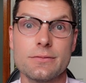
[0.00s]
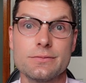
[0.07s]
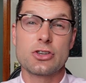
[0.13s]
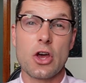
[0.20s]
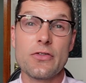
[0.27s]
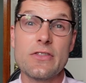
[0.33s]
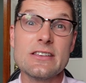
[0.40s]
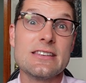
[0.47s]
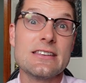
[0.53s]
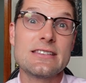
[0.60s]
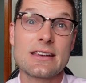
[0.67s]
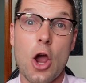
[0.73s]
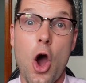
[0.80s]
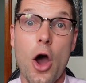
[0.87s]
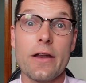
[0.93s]
So this is
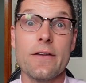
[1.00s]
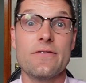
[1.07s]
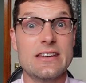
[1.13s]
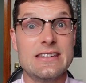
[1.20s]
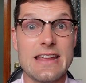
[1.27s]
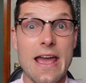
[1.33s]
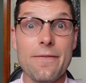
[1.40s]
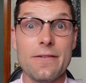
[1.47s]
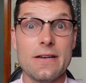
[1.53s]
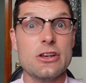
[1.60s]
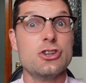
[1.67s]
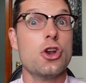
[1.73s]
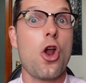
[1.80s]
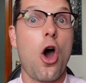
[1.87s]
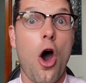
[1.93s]
kind of the
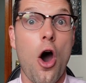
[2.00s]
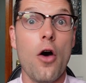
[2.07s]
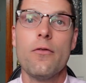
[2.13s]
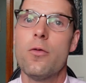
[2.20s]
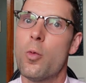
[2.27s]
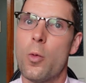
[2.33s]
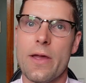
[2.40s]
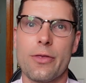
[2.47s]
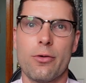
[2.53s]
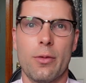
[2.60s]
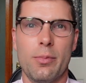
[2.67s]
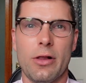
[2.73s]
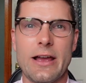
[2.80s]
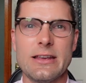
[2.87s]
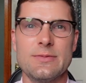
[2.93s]
definition of with
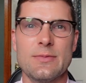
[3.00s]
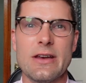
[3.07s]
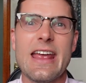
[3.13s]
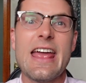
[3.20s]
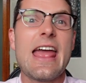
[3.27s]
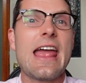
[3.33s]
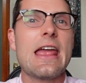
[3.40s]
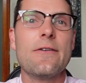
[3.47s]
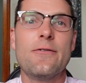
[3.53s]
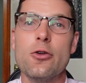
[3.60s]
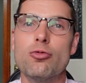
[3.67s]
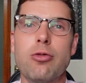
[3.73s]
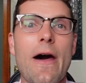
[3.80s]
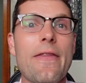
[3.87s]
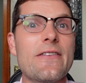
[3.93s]
replacement. If you
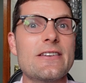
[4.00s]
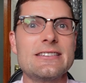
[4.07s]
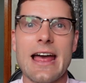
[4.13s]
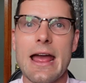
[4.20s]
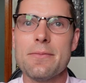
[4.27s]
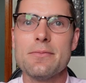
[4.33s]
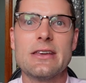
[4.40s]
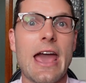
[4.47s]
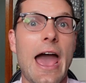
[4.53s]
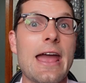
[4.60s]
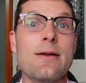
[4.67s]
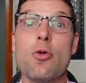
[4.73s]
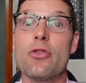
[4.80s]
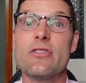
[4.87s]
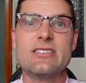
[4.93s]
run the same
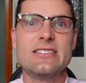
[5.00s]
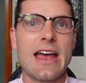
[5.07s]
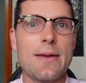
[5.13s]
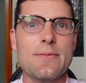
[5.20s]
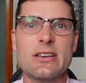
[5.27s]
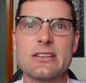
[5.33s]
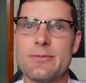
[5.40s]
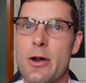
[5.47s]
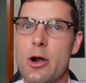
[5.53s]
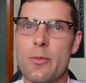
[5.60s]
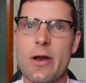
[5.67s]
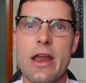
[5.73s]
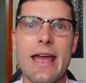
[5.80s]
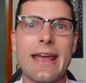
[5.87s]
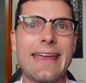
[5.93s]
game or the same
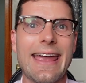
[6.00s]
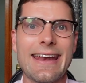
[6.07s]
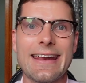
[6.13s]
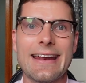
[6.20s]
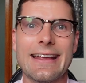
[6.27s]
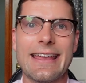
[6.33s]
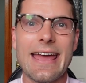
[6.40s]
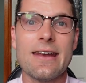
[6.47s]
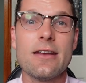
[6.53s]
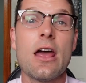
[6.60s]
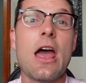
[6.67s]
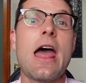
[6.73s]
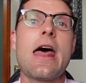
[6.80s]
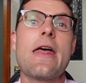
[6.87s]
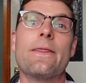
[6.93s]
experiment again and again,
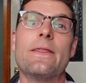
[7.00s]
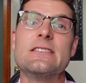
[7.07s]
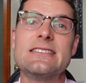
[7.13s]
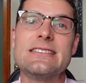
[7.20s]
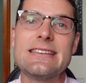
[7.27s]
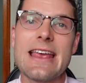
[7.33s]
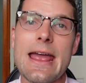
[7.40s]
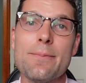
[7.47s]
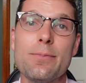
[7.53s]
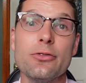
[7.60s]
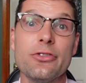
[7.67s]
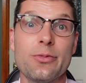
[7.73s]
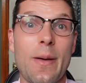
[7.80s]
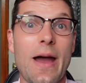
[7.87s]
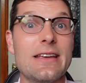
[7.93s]
the sample
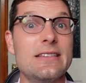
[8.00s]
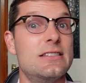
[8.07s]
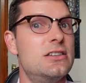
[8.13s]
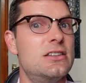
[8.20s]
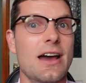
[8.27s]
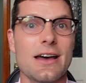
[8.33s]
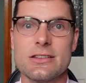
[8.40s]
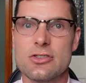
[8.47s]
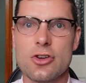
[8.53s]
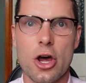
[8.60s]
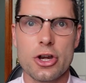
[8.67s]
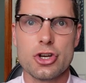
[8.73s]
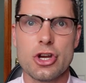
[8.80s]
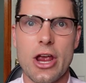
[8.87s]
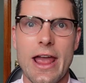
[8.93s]
space does
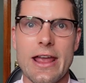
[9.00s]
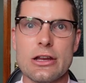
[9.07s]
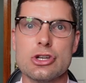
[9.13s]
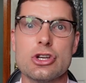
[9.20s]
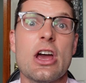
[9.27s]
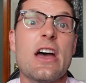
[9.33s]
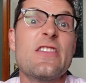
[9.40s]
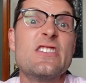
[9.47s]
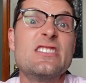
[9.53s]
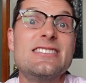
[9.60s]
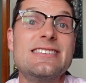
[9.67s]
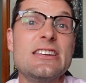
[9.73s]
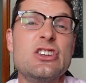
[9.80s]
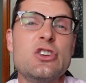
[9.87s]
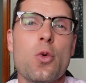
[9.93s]
not change. The
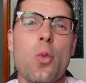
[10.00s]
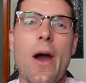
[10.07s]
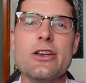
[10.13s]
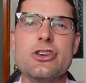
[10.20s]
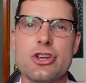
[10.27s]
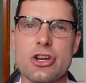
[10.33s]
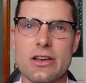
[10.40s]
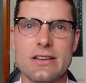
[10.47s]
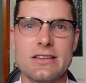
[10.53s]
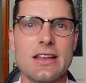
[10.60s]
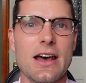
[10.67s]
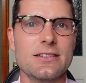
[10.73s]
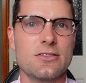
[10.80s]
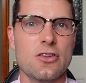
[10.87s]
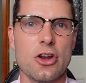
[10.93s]
situation
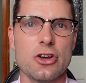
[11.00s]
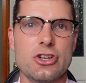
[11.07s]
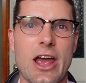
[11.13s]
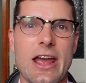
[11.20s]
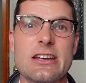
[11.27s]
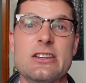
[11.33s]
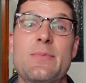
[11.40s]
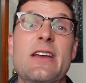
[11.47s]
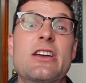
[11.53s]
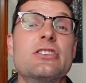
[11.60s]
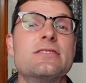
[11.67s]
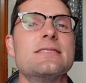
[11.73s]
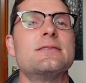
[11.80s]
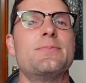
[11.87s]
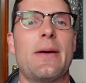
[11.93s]
does not change
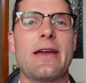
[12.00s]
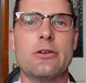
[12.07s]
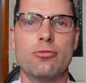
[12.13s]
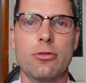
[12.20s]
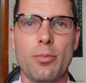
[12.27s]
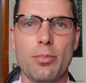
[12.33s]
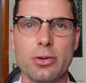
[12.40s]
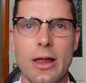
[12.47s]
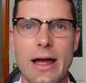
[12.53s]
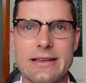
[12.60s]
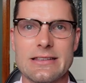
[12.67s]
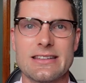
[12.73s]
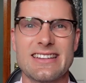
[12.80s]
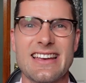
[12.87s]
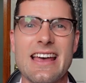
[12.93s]
because it's been
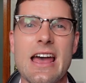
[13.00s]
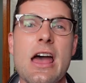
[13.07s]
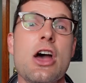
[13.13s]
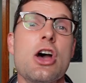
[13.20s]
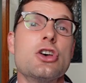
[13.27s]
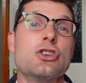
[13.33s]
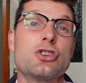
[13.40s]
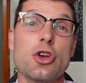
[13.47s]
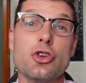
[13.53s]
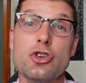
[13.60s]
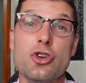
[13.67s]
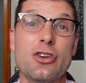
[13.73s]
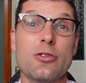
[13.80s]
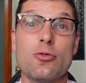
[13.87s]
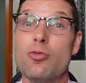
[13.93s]
replaced. So
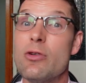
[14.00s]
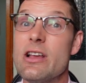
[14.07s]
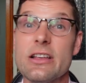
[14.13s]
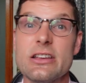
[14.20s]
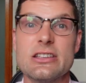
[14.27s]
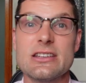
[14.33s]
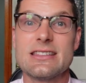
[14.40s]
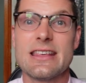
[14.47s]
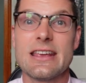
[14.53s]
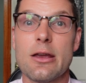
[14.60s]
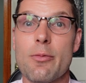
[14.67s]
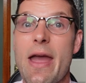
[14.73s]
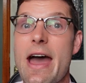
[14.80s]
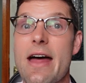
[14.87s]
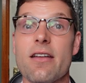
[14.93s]
you can really just think
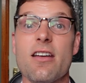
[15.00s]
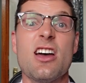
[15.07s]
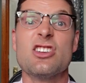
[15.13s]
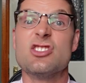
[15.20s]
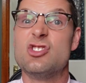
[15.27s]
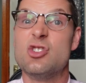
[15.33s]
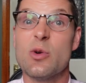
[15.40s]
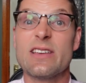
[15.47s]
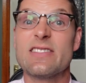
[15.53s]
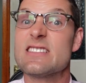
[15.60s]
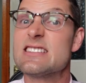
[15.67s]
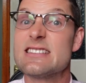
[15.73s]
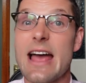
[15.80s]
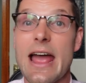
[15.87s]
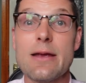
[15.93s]
about doing the
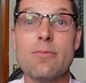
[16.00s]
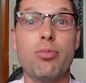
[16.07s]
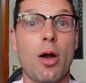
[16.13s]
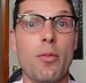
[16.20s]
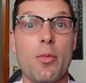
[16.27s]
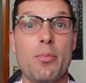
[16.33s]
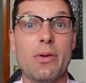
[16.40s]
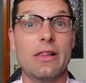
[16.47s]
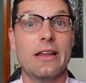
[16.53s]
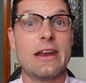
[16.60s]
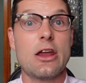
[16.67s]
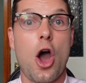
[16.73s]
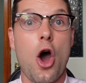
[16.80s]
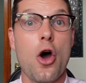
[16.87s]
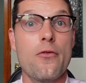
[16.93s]
same
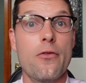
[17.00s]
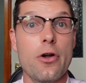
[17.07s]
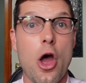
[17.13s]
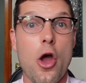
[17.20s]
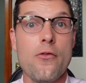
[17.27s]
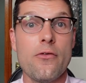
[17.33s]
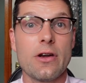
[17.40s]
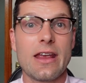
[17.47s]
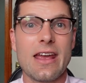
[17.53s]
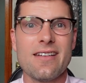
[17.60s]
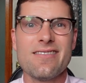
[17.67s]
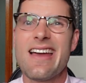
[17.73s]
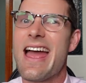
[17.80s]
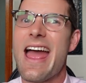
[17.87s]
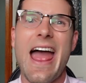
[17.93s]
probability over and over again,
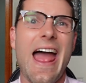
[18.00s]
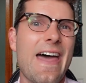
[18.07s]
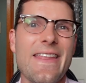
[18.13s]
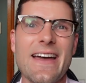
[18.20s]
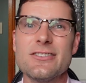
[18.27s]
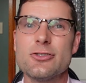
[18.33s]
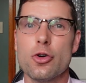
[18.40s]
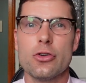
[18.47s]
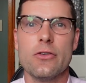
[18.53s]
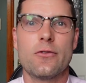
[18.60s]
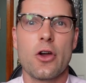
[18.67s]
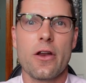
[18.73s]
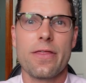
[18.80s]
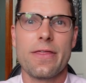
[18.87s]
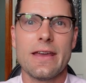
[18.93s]
and that's all you've
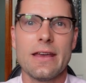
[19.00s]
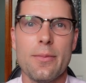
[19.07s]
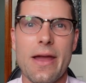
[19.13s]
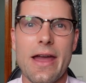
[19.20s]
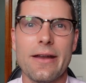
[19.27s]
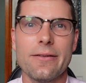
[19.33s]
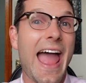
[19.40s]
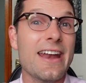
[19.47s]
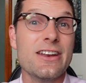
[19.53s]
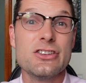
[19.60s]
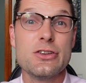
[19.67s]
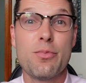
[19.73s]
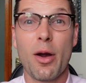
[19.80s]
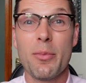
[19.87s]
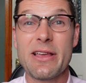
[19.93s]
got to think about. And as
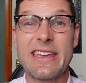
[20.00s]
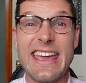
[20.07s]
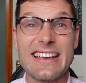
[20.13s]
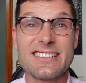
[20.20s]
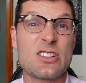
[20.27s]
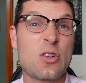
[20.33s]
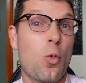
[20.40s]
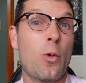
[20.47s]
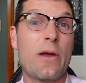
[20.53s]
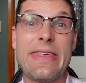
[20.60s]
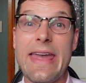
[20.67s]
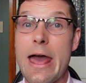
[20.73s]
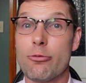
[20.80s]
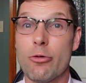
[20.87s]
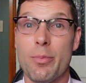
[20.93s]
you probably guessed,
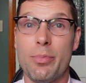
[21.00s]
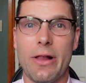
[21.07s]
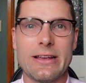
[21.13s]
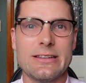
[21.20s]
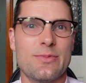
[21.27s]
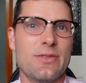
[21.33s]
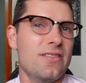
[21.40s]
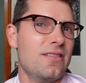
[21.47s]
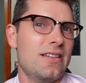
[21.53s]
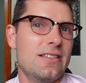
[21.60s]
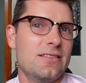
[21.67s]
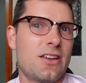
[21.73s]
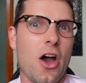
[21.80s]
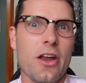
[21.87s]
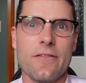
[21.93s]
without replacement
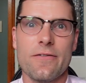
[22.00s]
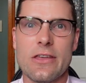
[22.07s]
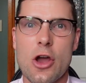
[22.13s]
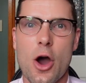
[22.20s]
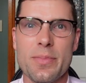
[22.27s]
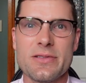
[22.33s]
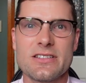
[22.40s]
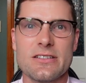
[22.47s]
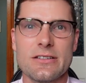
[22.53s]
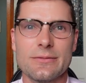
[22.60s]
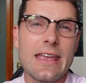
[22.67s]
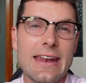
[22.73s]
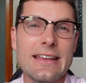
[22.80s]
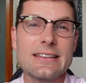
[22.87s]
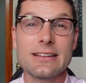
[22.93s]
is kind of the opposite.
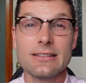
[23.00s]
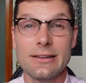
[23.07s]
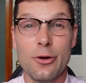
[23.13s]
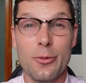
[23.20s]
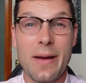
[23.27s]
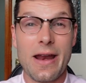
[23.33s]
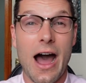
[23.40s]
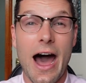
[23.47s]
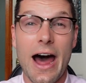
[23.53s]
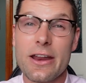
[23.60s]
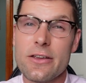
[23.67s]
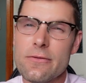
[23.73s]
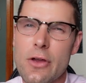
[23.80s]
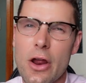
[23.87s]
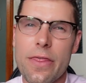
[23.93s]
It is a little bit harder,
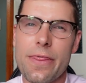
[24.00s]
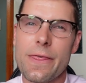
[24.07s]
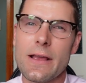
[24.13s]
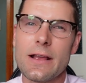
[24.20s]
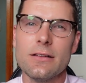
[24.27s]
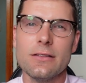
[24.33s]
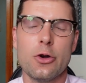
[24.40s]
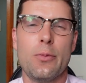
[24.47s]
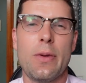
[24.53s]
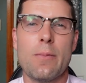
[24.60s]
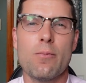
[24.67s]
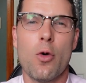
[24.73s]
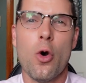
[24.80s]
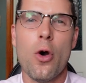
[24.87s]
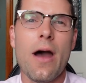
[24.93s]
you've got to think a little bit
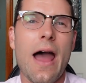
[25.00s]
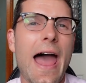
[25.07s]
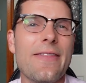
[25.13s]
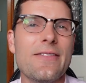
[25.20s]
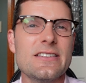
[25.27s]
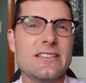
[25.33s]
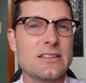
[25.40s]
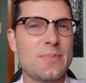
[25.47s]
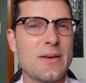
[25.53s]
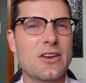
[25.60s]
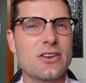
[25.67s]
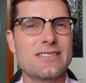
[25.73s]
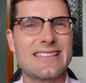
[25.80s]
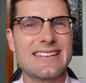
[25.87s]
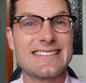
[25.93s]
more, and this is
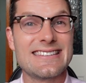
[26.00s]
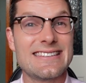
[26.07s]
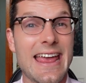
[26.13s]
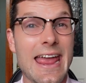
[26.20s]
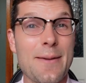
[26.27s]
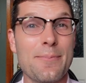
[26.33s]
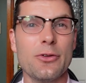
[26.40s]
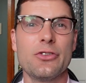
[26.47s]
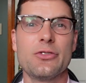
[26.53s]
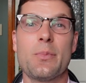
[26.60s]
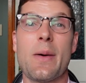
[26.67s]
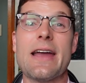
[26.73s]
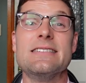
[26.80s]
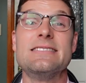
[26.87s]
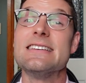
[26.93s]
because the sample
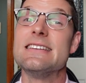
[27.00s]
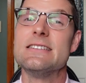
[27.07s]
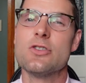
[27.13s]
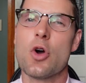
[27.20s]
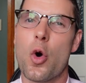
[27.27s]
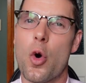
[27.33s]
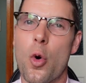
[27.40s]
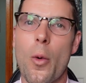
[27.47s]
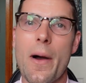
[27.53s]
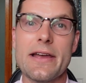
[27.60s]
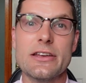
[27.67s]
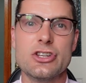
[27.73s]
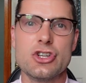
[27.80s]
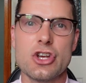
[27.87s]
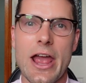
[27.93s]
space is
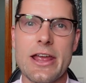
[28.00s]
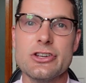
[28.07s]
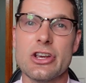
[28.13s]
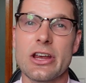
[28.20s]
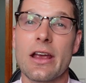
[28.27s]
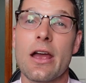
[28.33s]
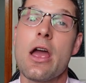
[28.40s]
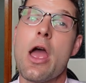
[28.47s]
always changing.